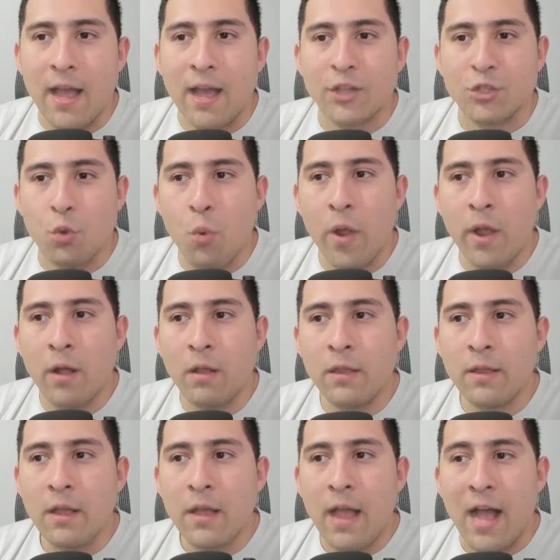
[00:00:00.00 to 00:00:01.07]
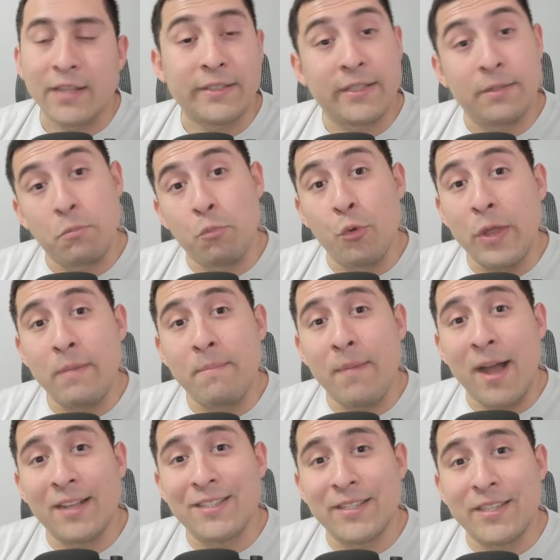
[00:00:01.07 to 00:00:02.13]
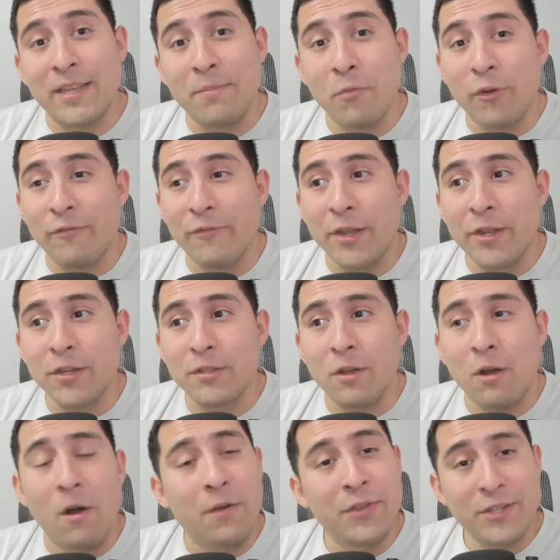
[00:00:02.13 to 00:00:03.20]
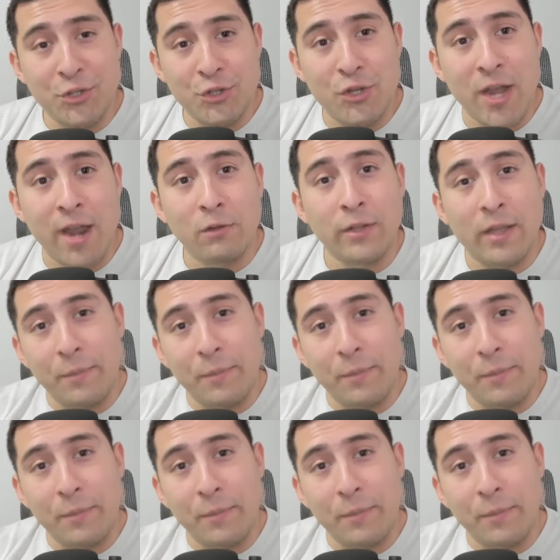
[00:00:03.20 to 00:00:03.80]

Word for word: as well as we might see more videos on this channel.